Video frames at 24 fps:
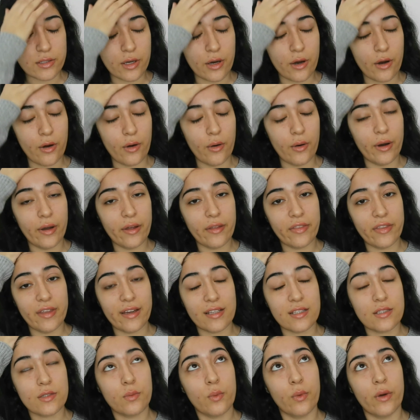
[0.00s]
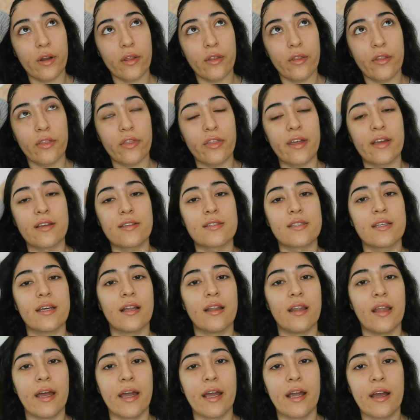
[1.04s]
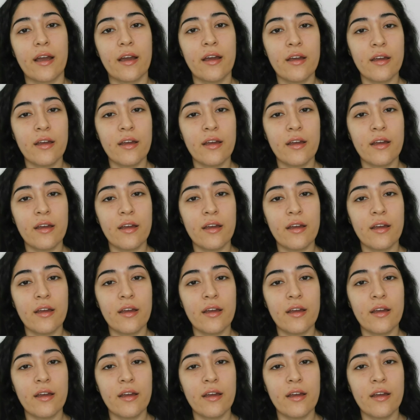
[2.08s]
So that's one of the things that